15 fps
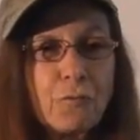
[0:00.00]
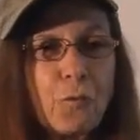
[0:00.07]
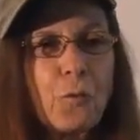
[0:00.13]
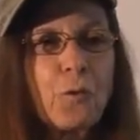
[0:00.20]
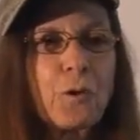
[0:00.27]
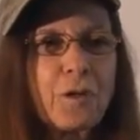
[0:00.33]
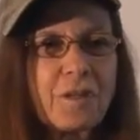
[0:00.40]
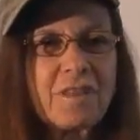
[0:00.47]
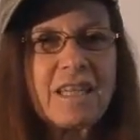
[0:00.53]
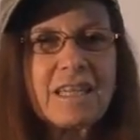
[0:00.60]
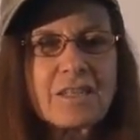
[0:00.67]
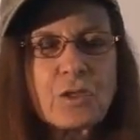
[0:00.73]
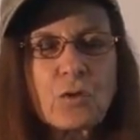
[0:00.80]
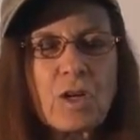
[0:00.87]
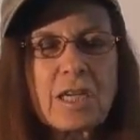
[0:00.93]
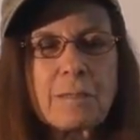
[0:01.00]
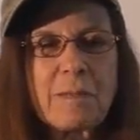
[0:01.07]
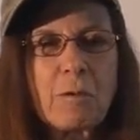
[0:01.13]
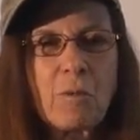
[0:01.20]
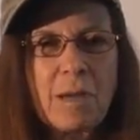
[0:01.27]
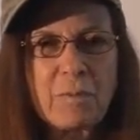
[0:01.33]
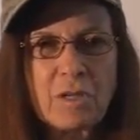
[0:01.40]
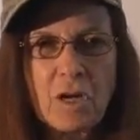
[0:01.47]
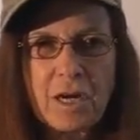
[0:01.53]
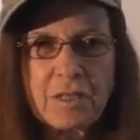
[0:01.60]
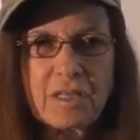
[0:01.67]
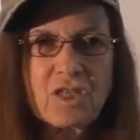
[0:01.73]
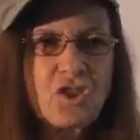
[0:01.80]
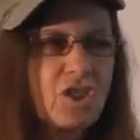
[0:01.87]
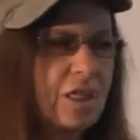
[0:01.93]
for the astronomy
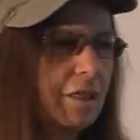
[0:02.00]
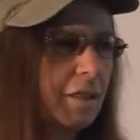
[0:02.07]
webinar this